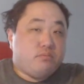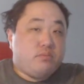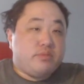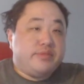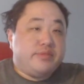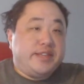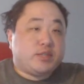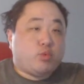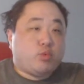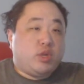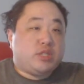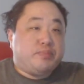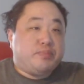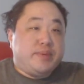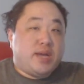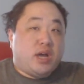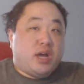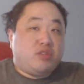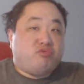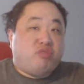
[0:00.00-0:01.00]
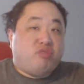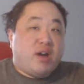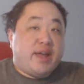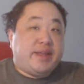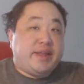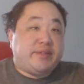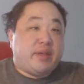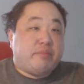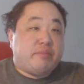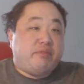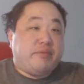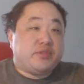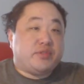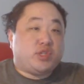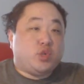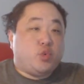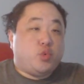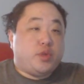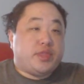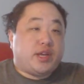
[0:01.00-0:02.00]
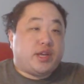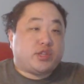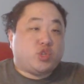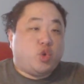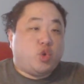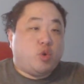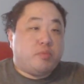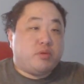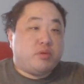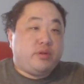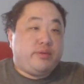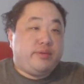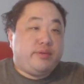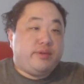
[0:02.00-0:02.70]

This one is Beyond Light, I believe it's due in October.